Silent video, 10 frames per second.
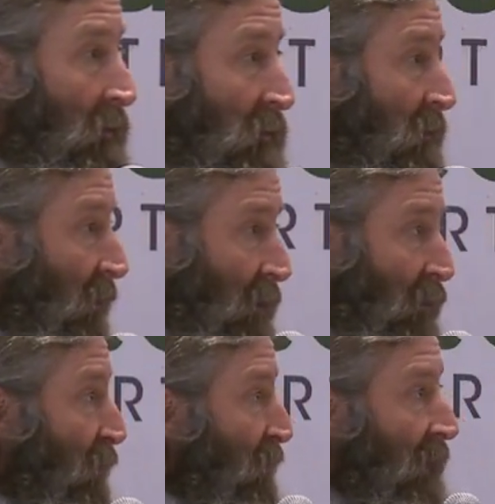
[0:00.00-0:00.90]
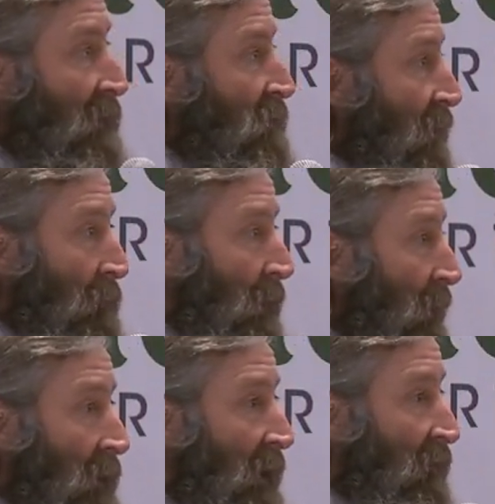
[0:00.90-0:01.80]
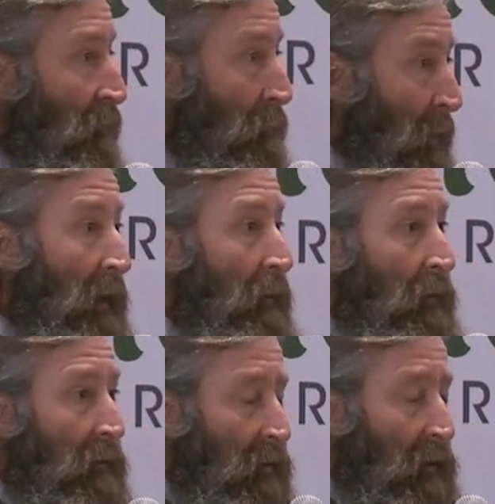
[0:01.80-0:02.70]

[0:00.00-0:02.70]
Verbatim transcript: just little things that made life better